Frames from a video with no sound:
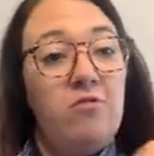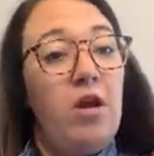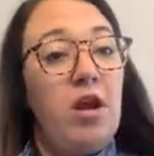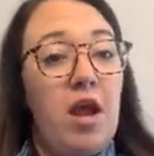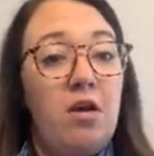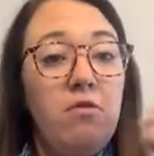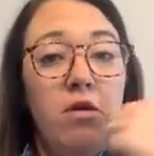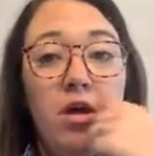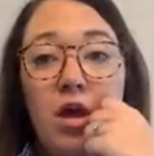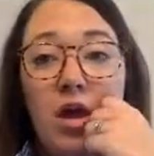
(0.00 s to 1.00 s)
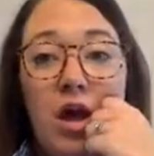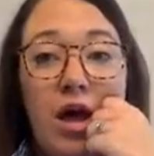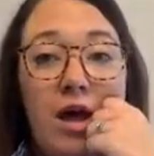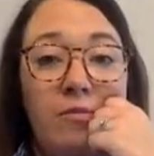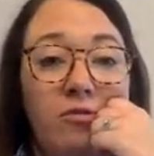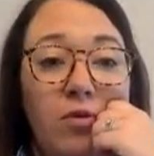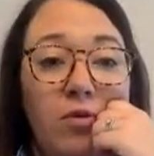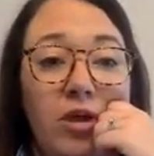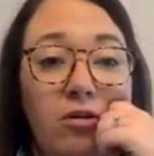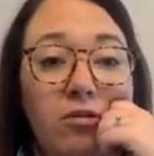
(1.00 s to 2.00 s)
right now. So
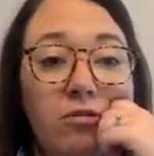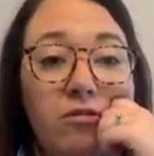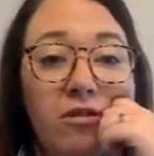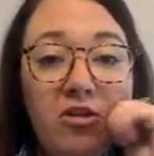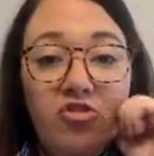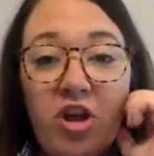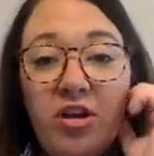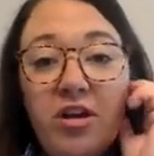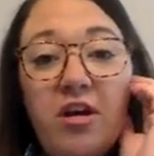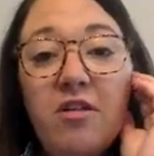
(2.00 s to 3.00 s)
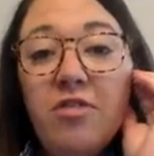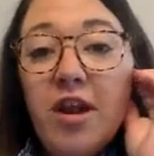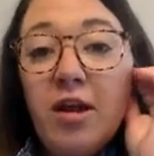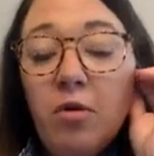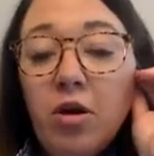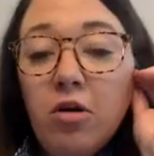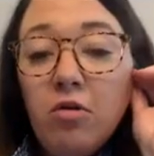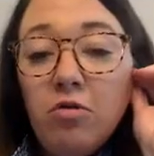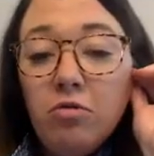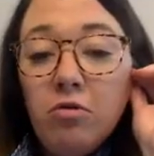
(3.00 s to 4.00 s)
here's the agenda that I want to
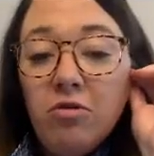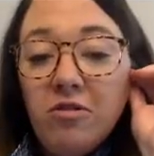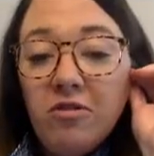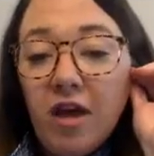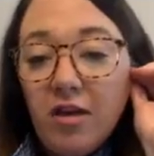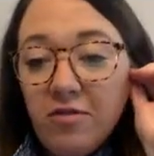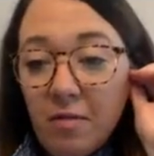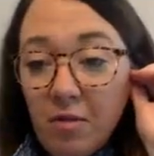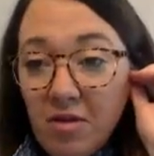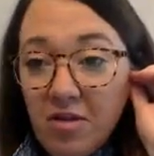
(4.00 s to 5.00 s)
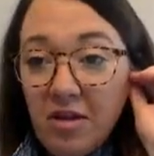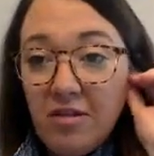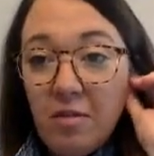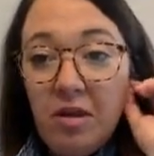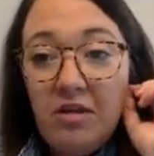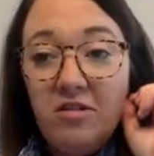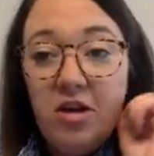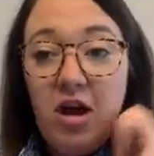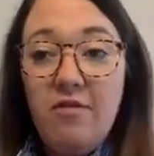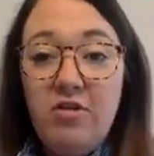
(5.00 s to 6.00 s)
go through. This is kind of some of the things I plan to
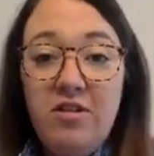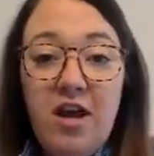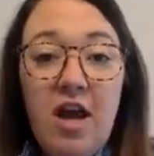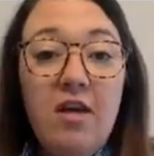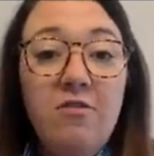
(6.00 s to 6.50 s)
cover today.